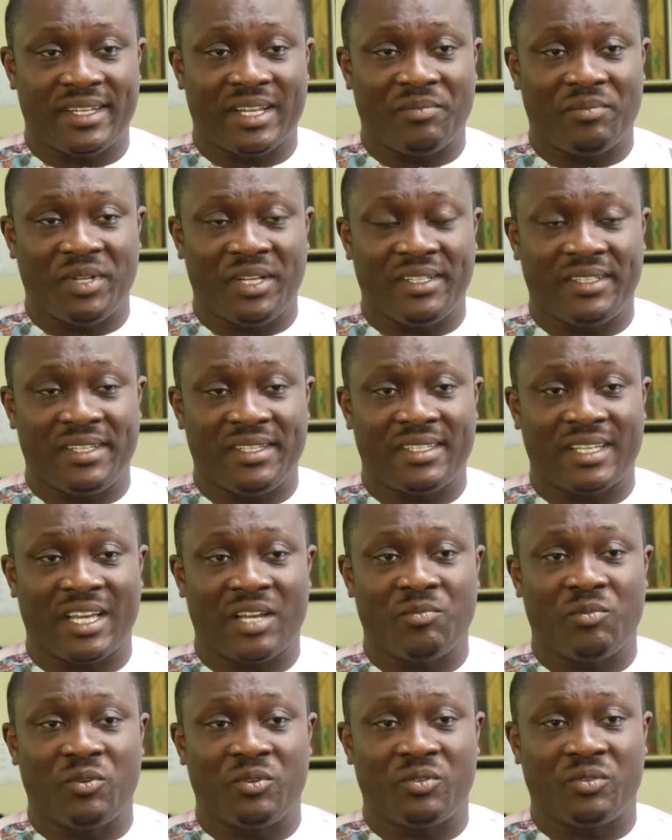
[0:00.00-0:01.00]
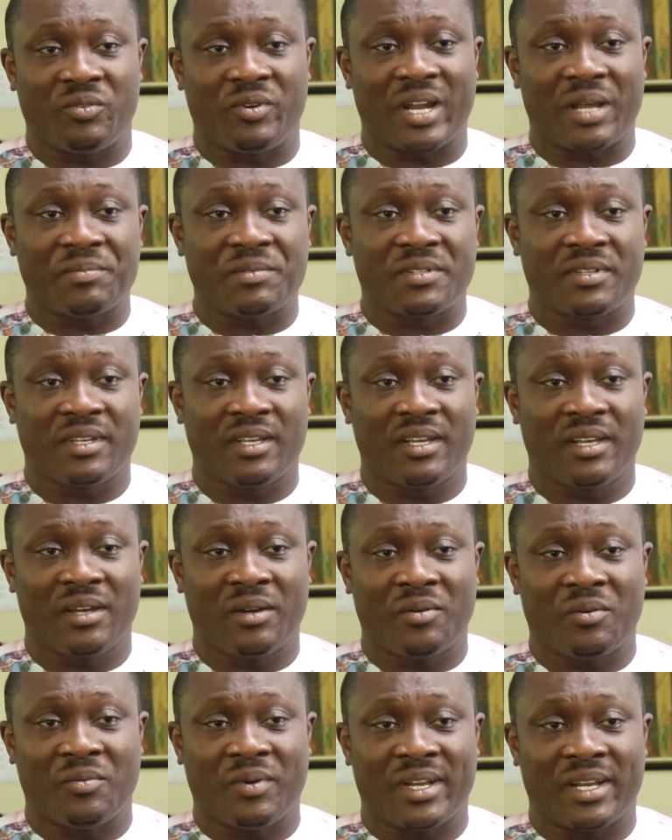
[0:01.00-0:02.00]
and abilities are able to grasp
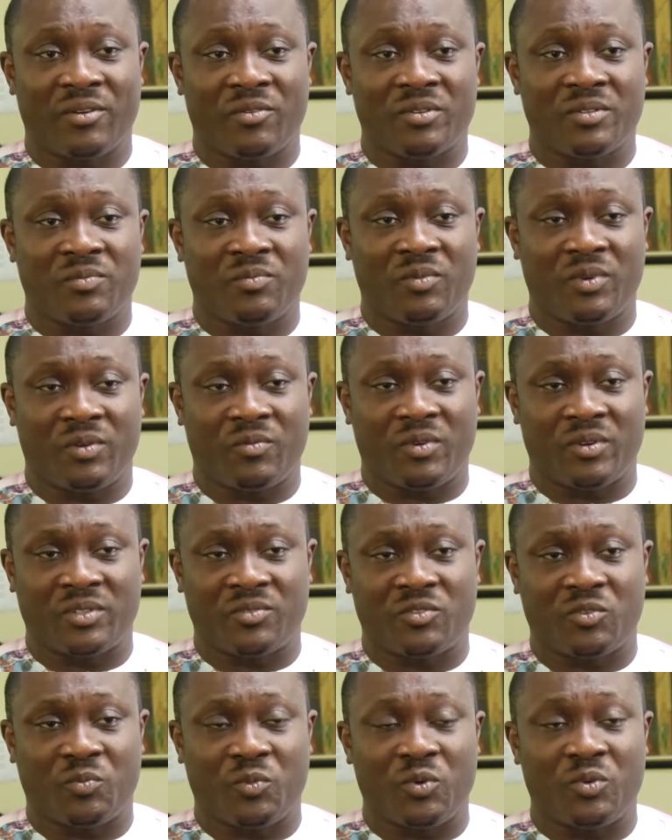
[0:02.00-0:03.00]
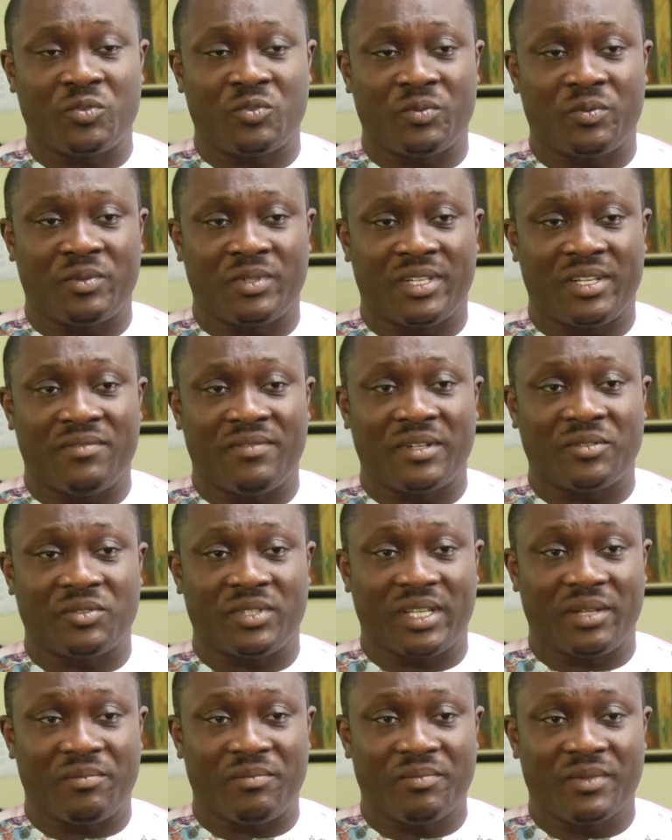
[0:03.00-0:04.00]
what I was, was supposed to deliver
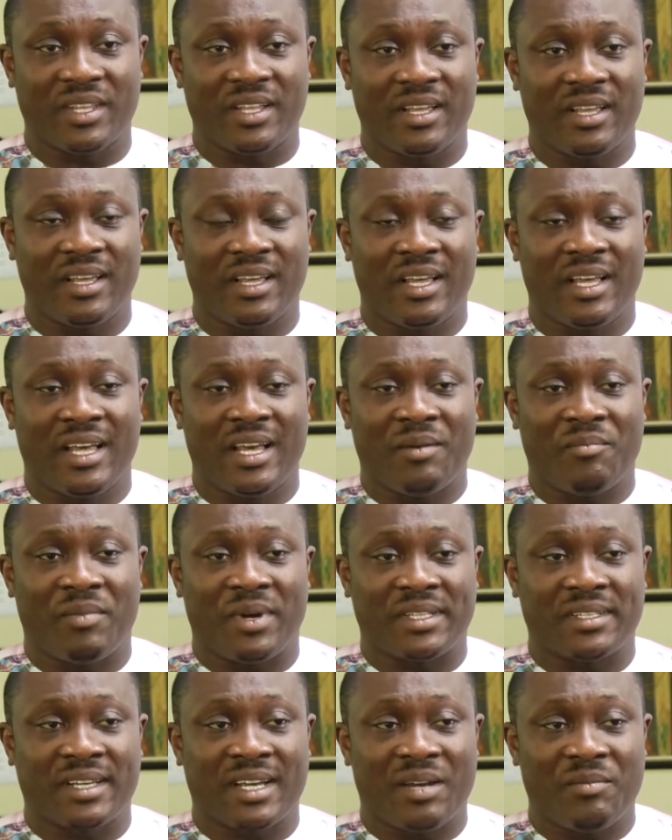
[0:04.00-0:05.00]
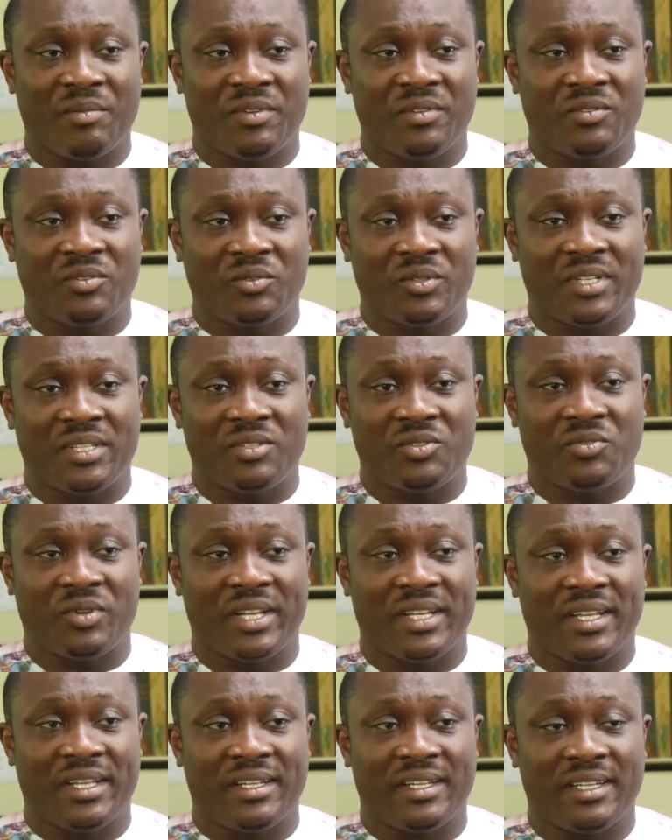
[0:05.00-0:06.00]
to them. But coming to this
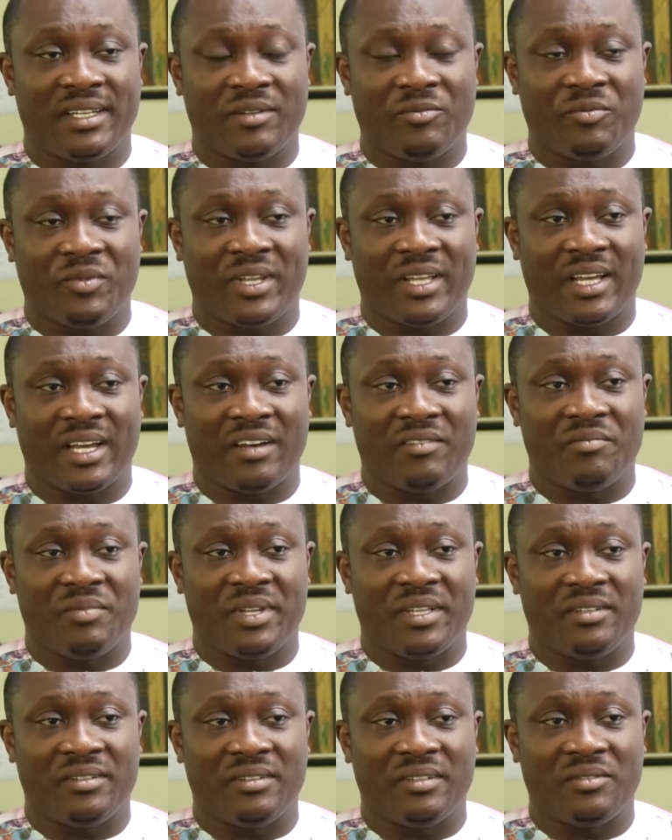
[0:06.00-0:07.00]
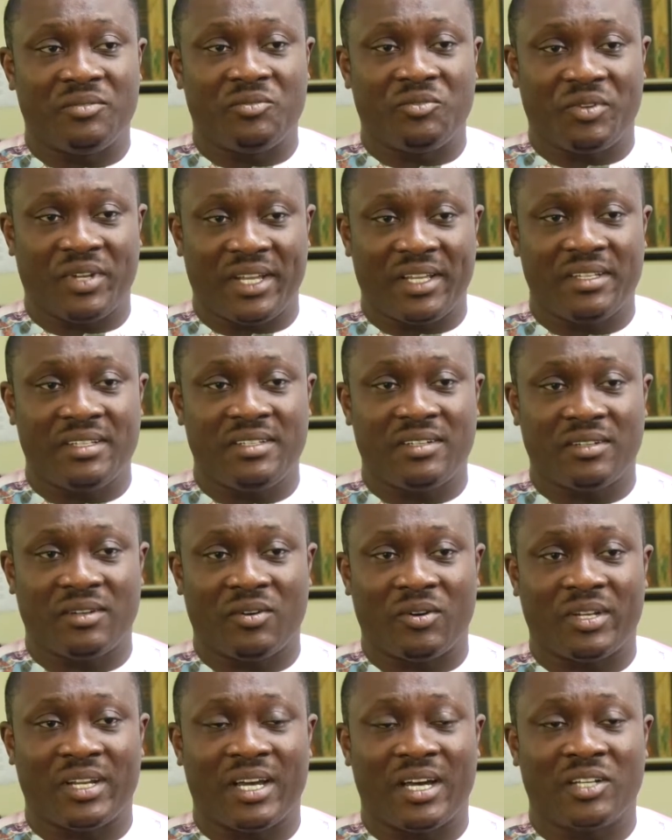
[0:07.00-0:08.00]
training, we have been trained
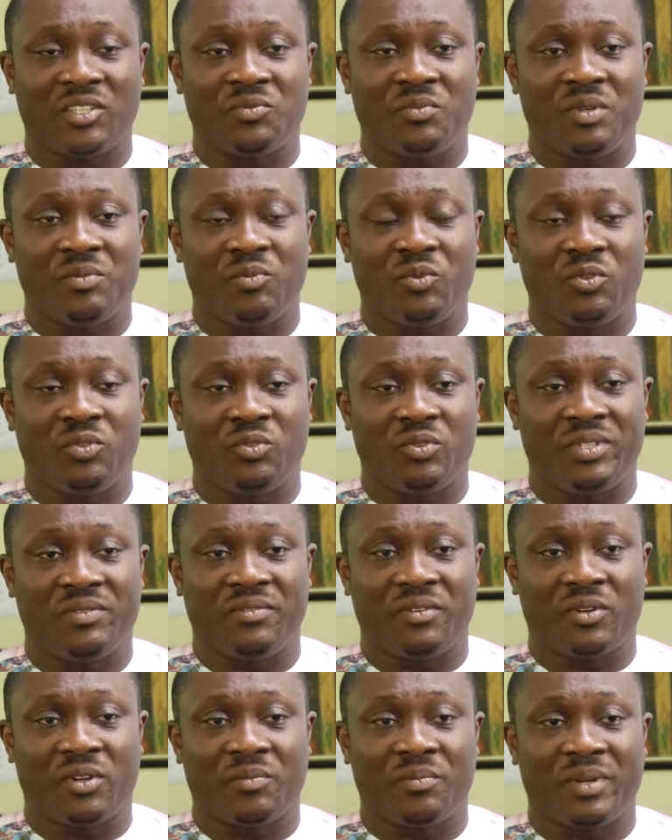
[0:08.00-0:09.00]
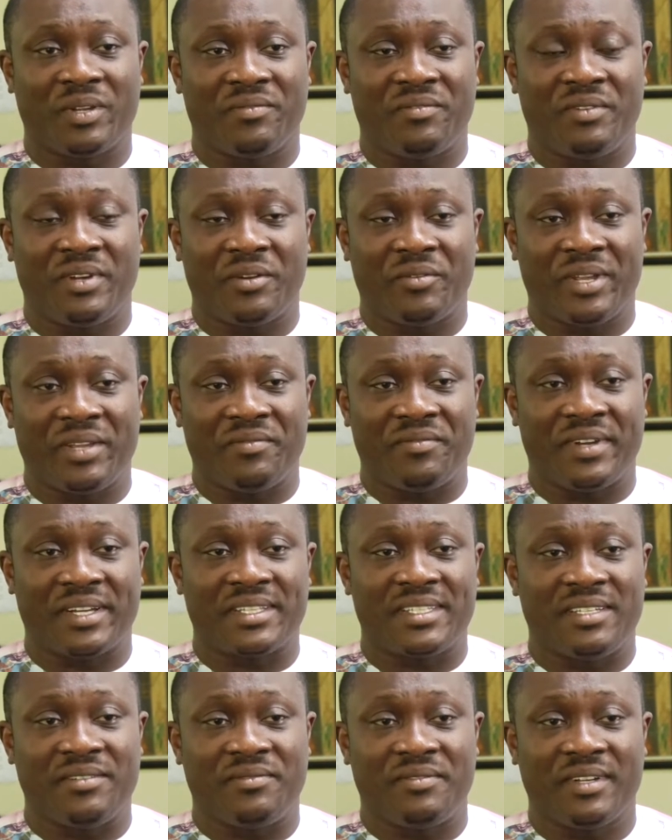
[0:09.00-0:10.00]
on how to be able to develop a very
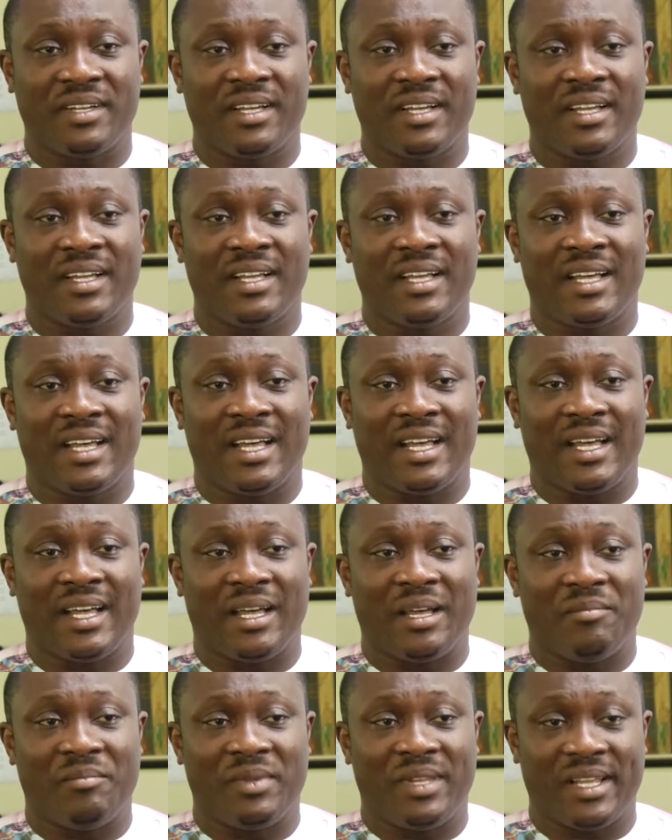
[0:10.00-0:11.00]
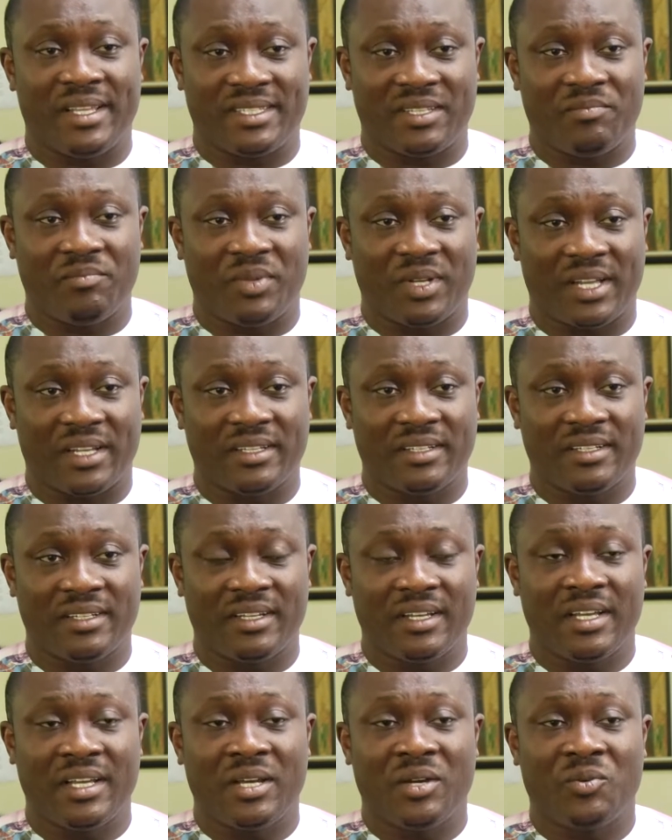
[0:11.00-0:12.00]
effective uh, lesson plan,
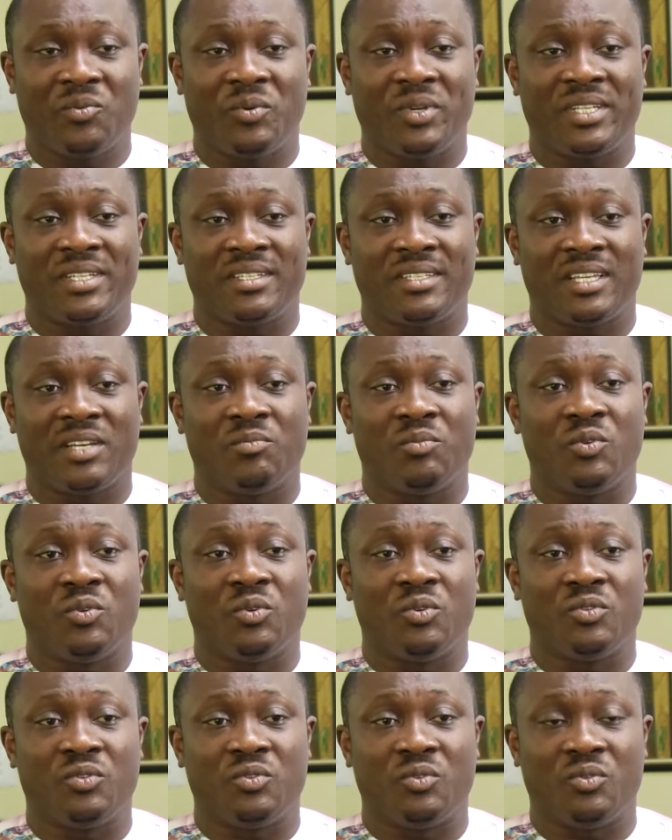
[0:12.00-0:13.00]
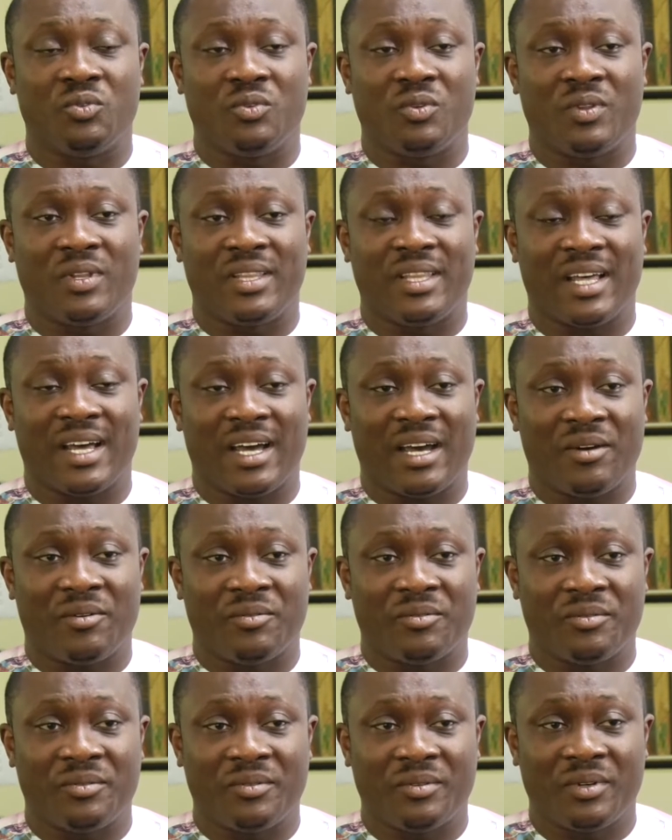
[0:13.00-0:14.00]
which is able to
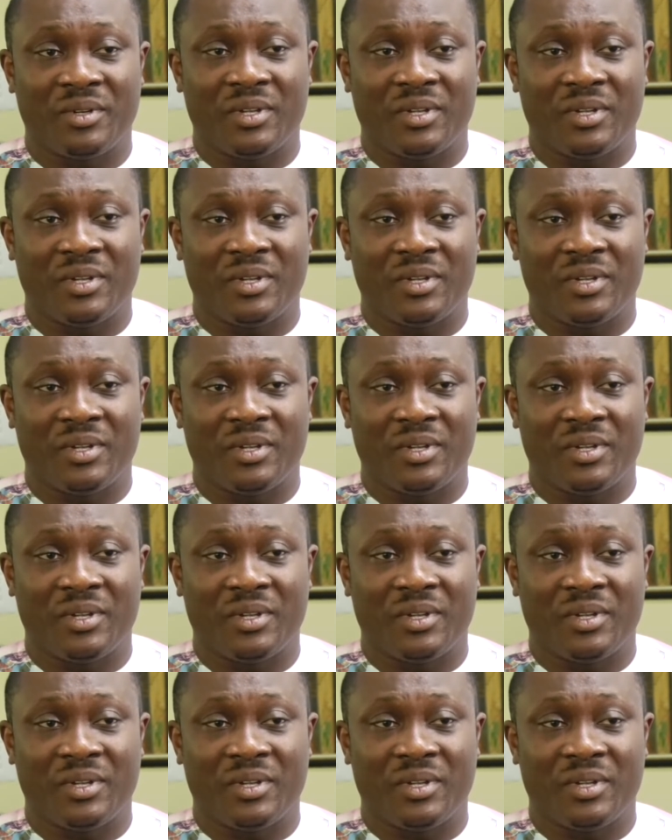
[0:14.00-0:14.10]
now